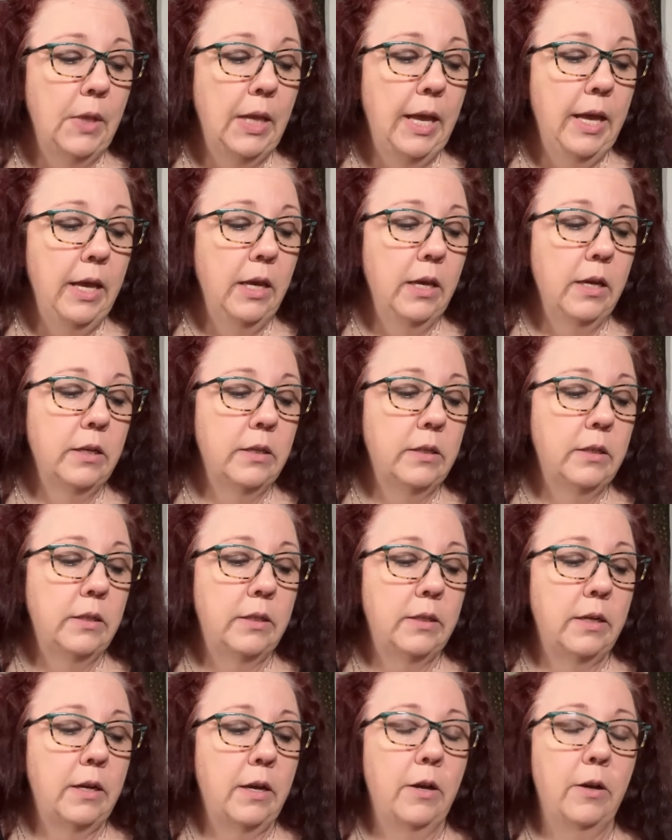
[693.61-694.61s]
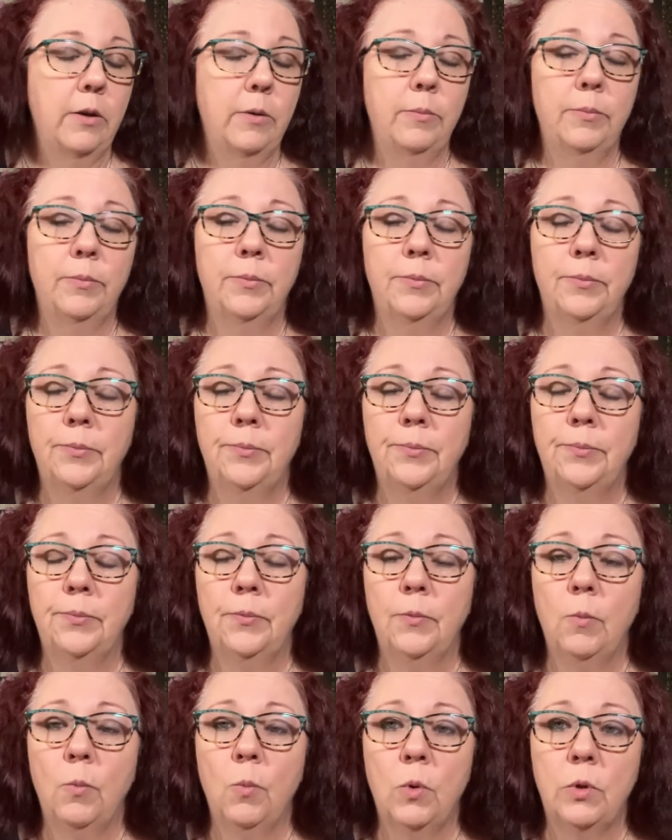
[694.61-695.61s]
and um,
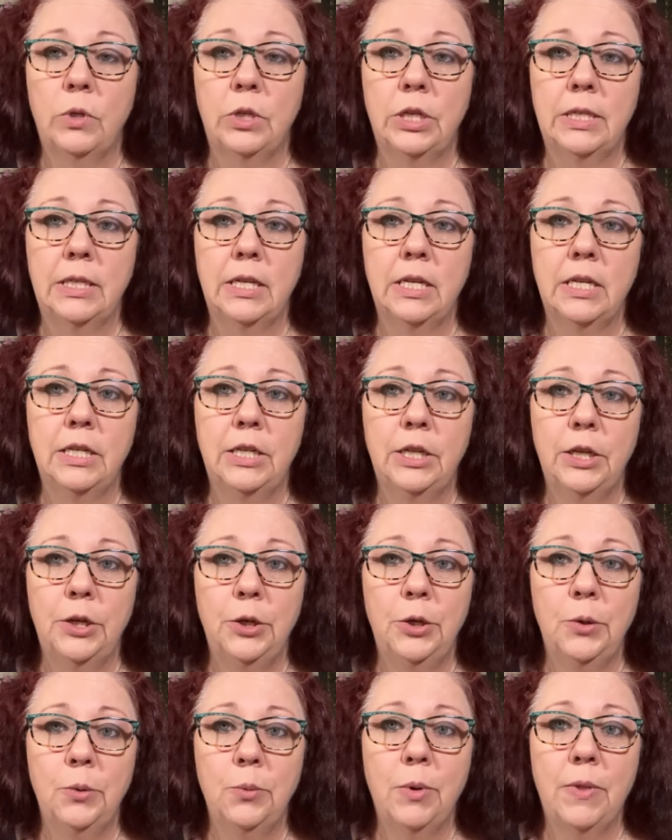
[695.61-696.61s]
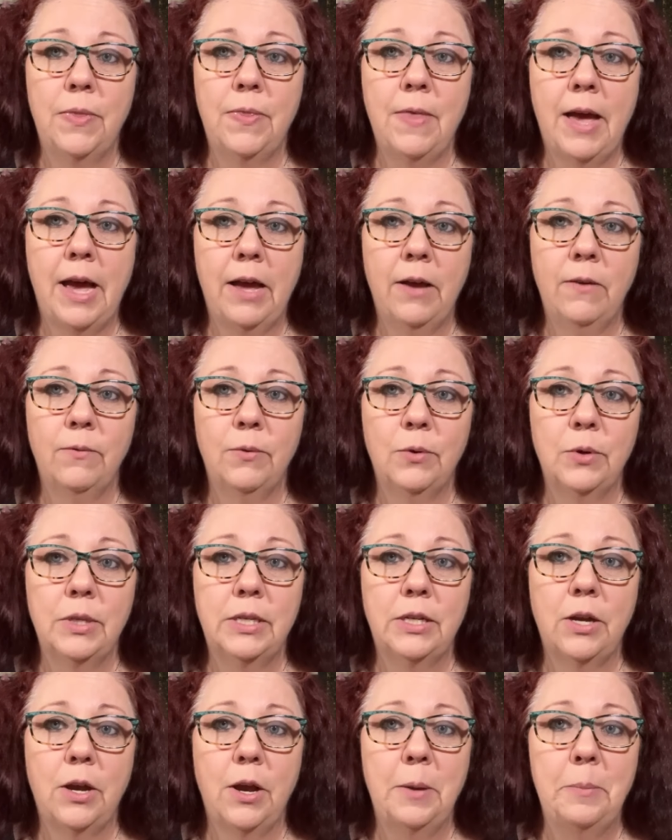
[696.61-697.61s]
we'll just continue with that for the
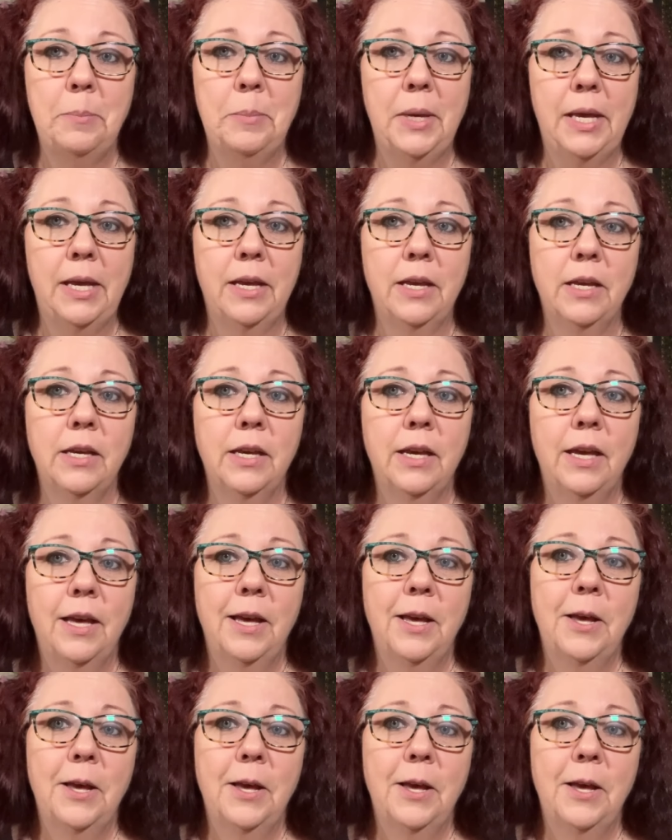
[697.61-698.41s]
time being.